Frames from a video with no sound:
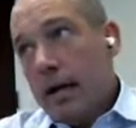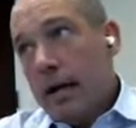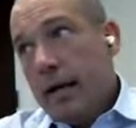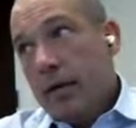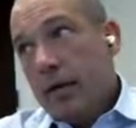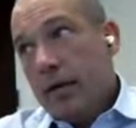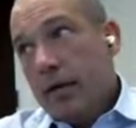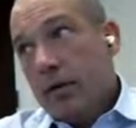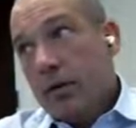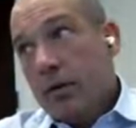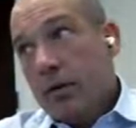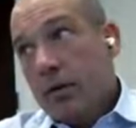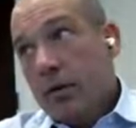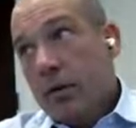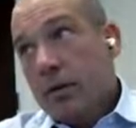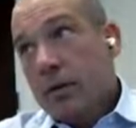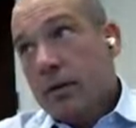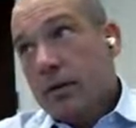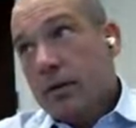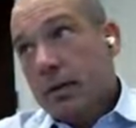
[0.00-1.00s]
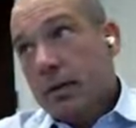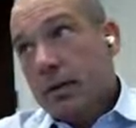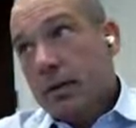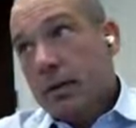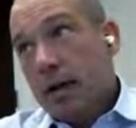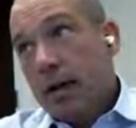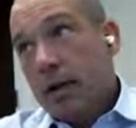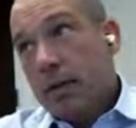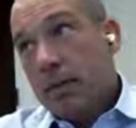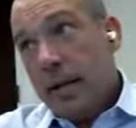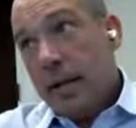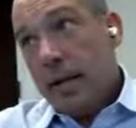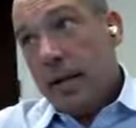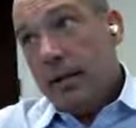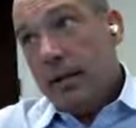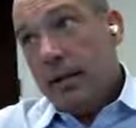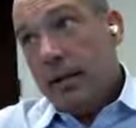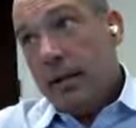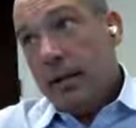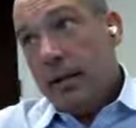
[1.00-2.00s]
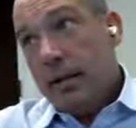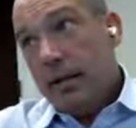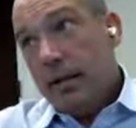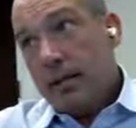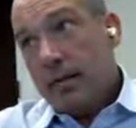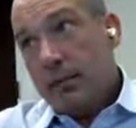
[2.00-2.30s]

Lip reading: And you'll notice that Cobb County